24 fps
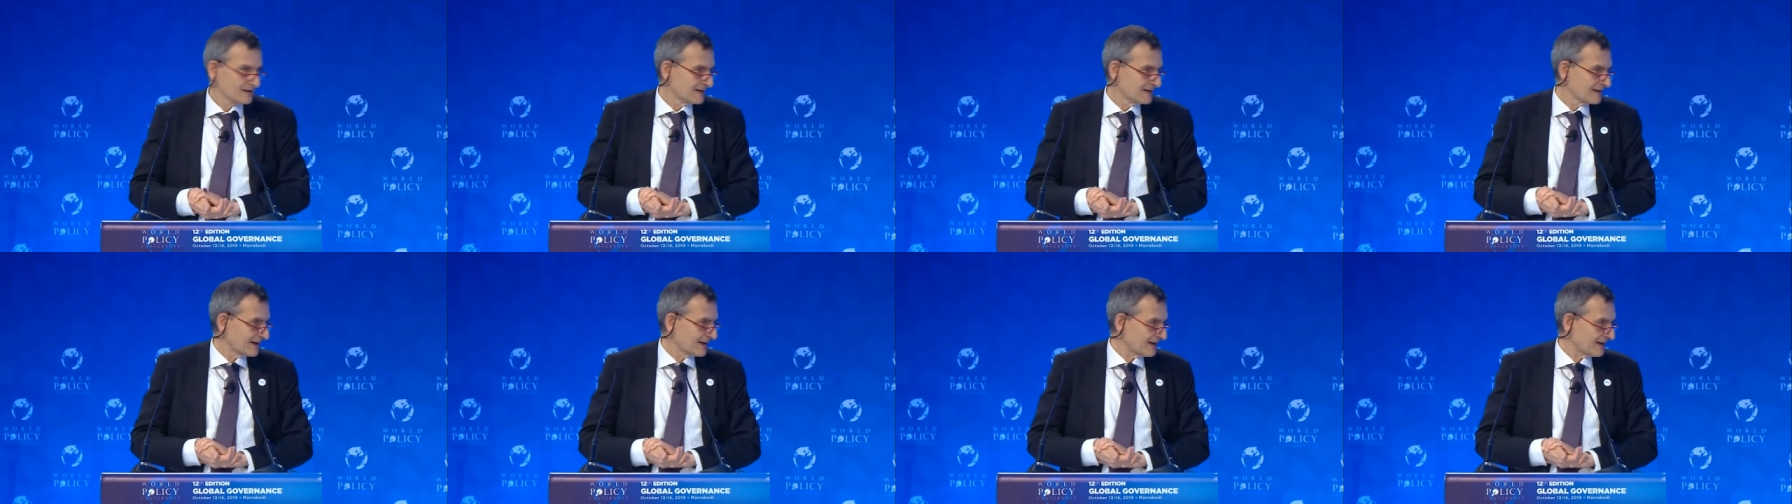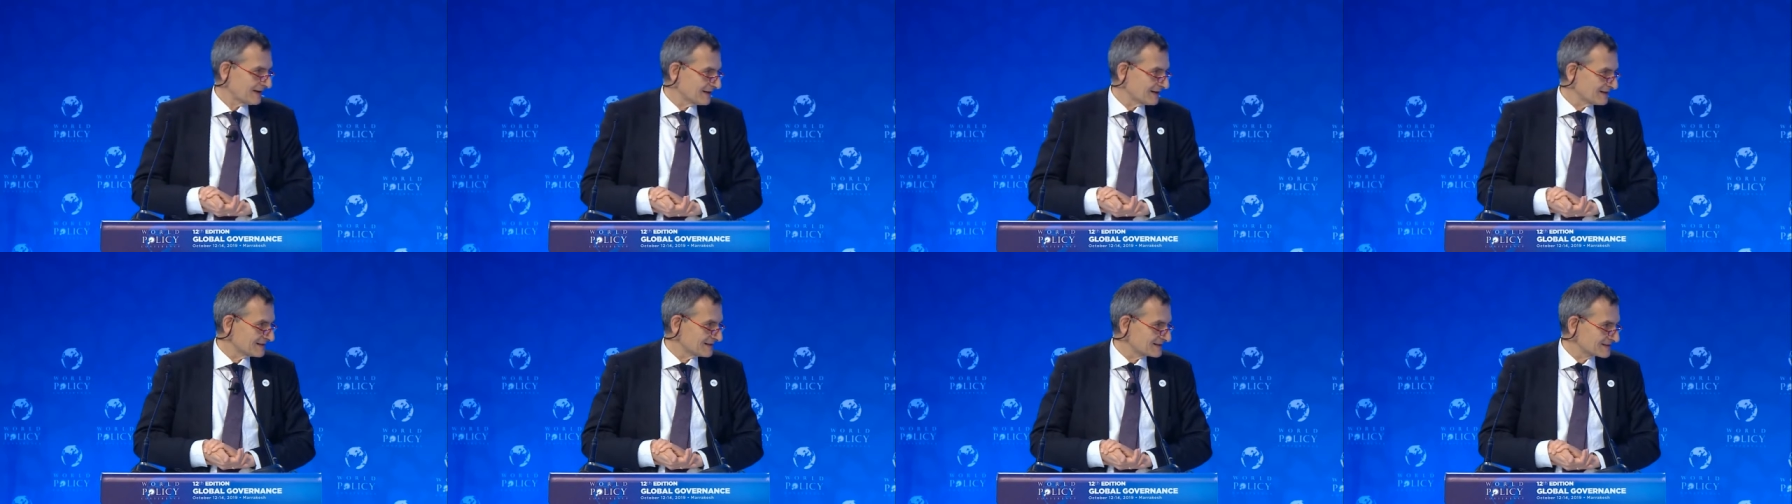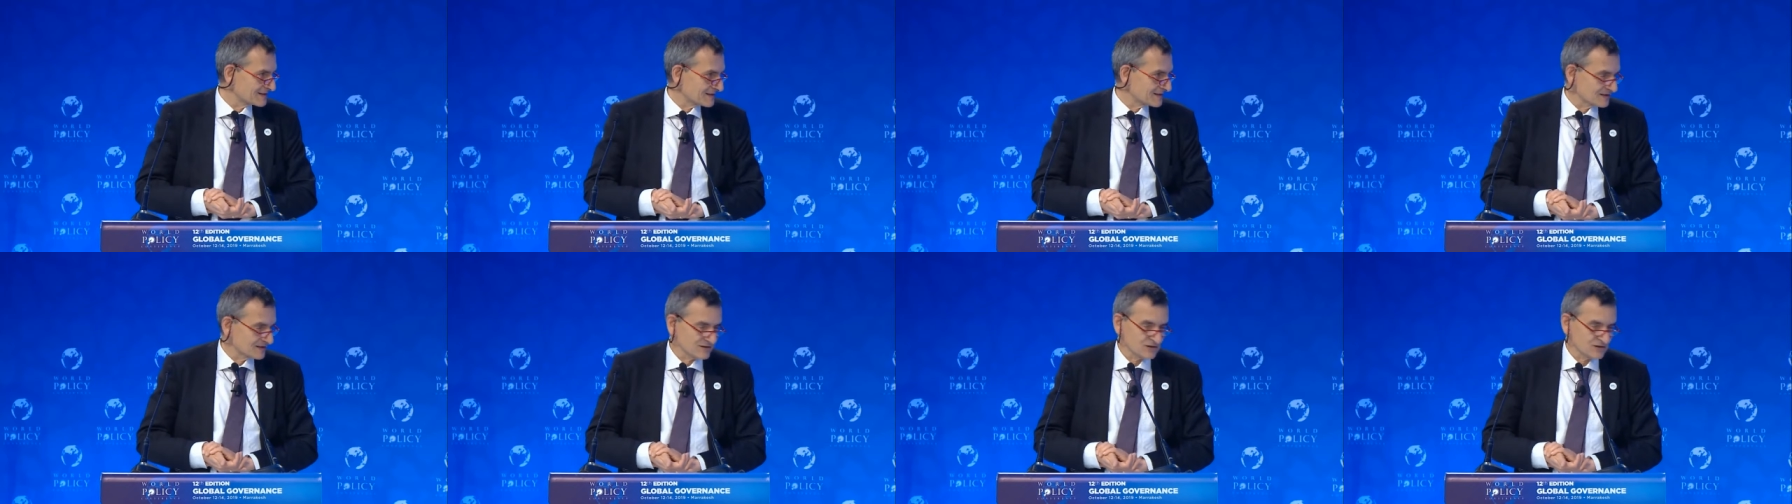And
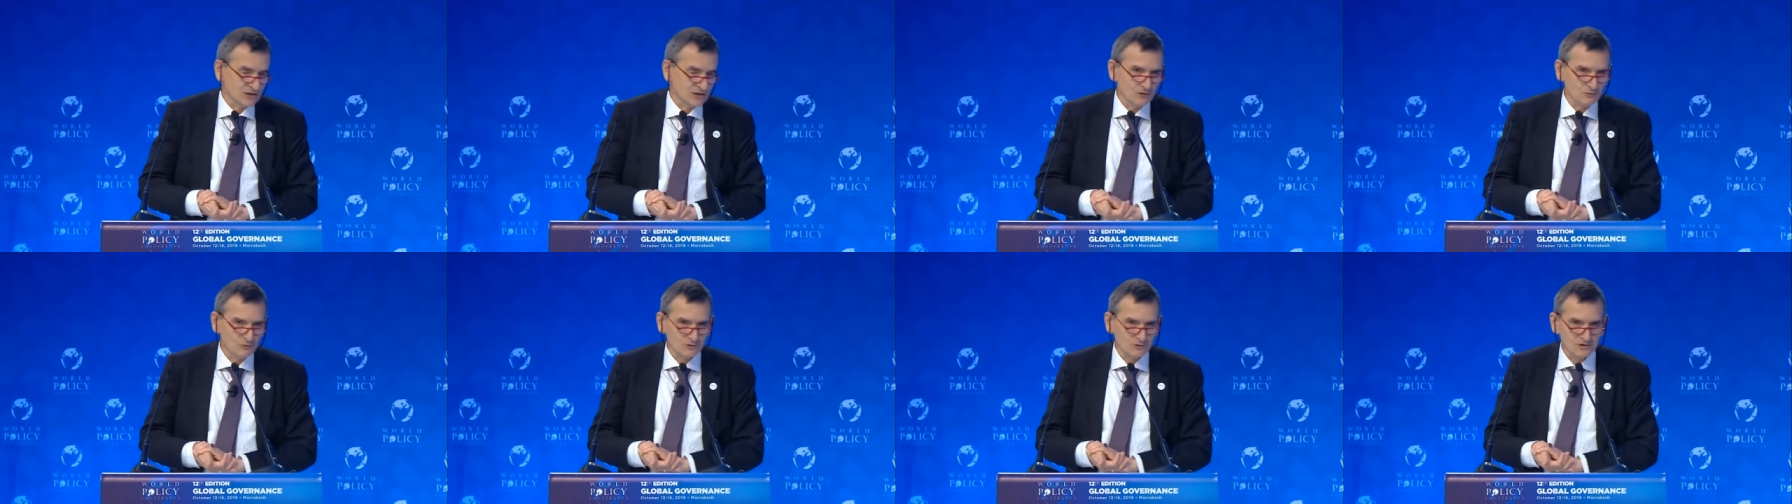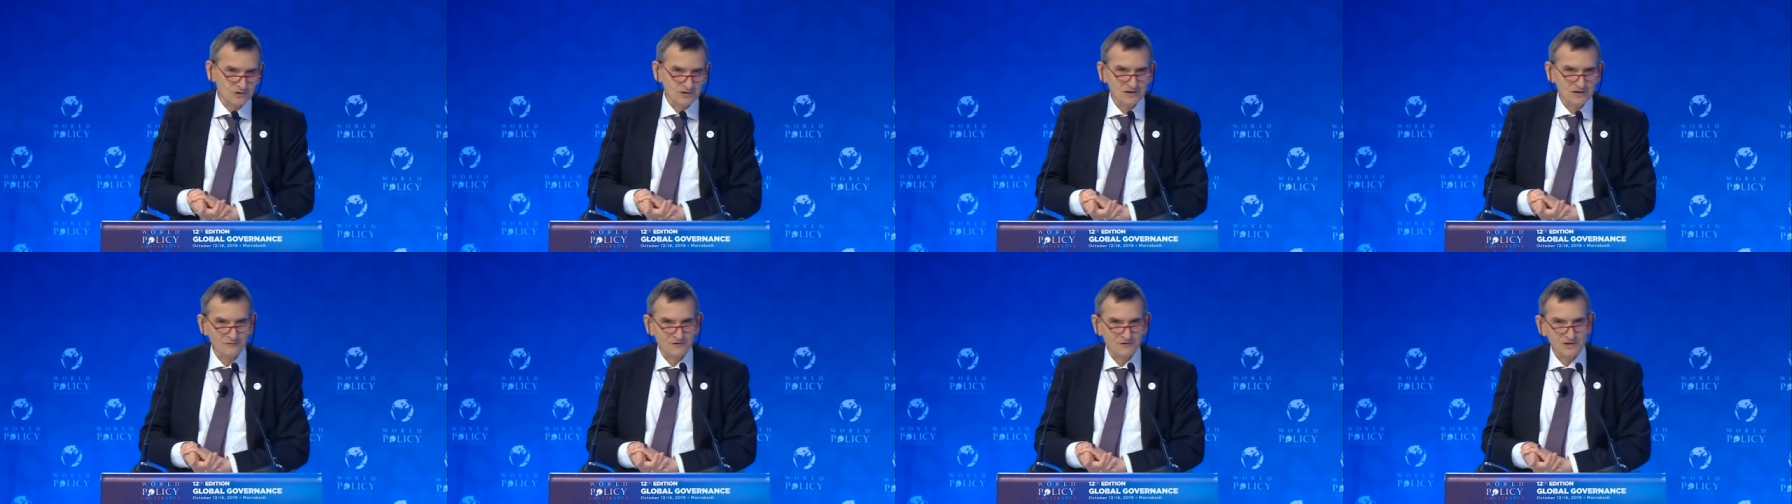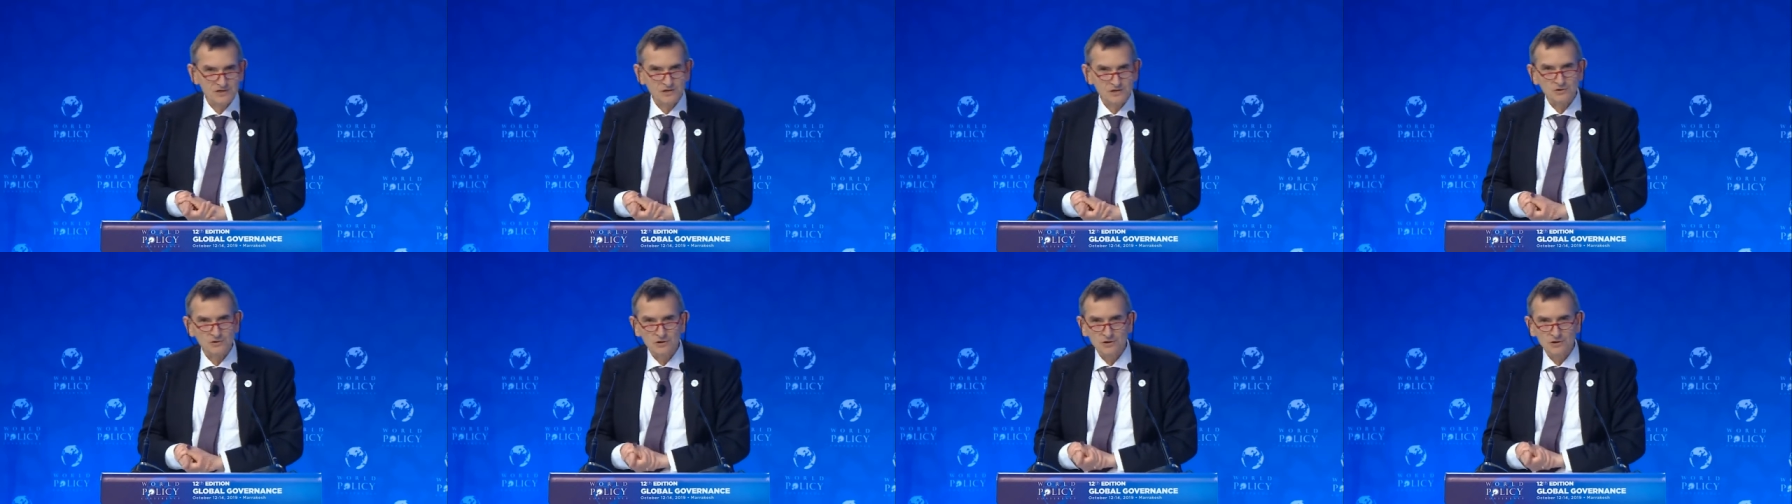he will give us a
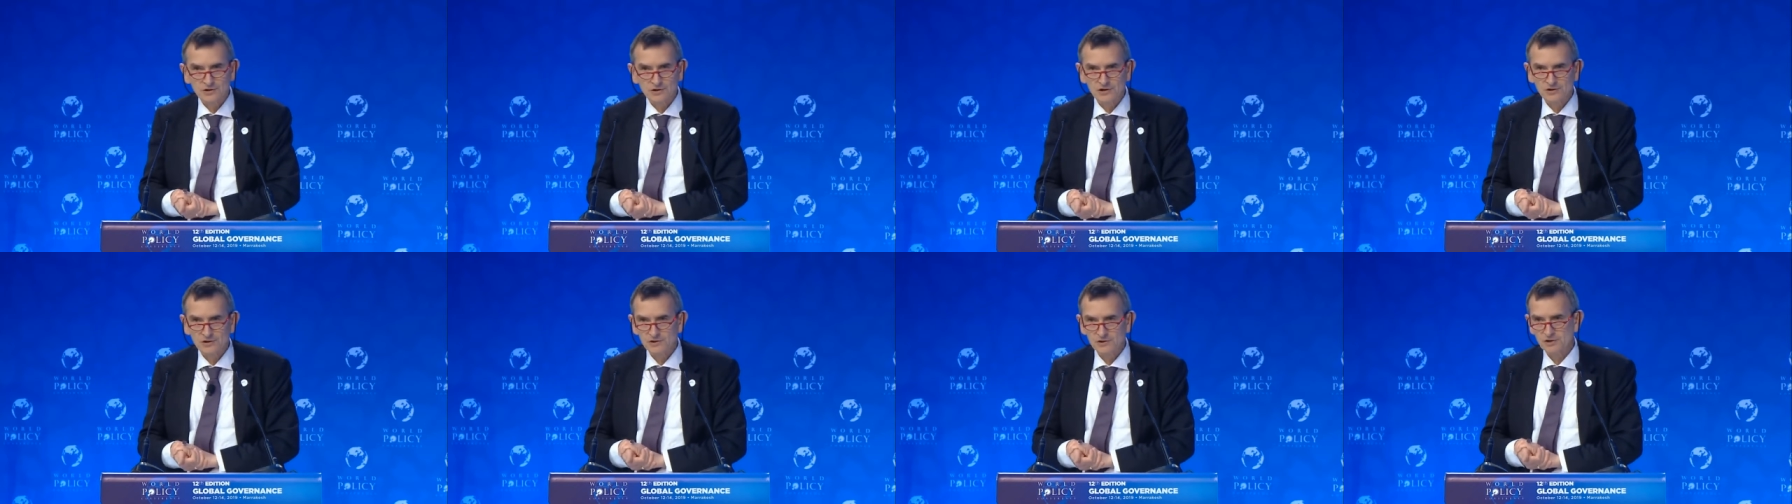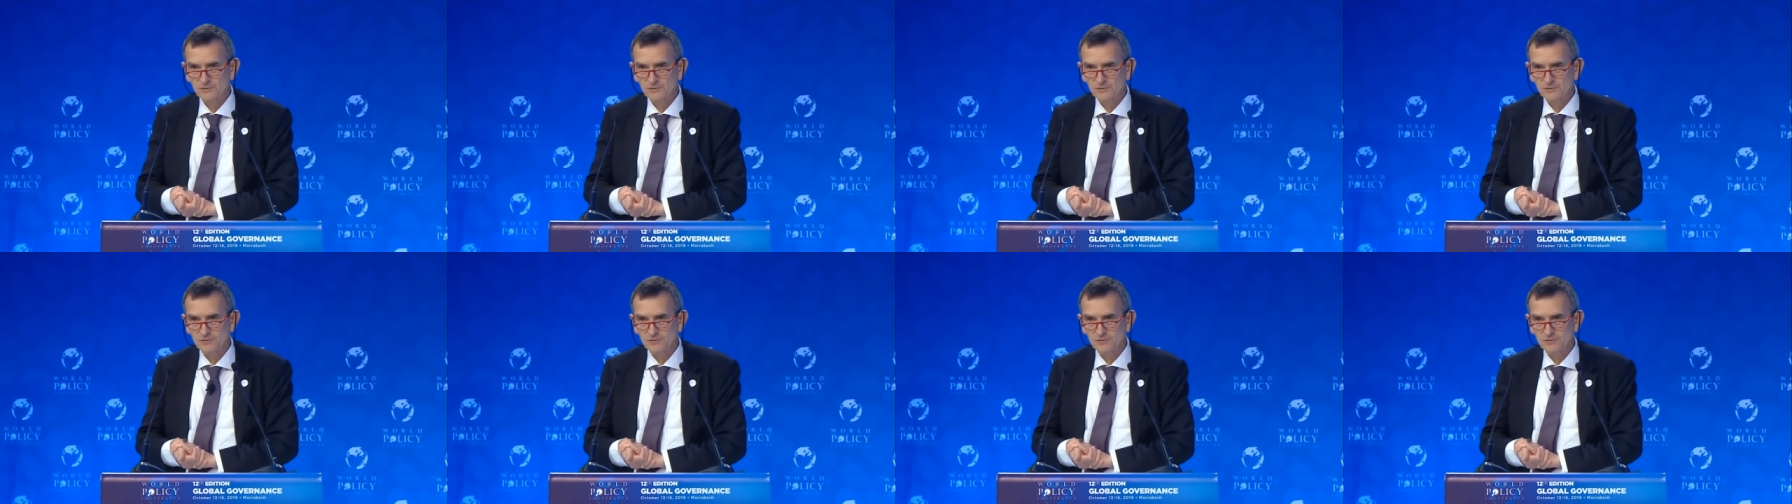Turkish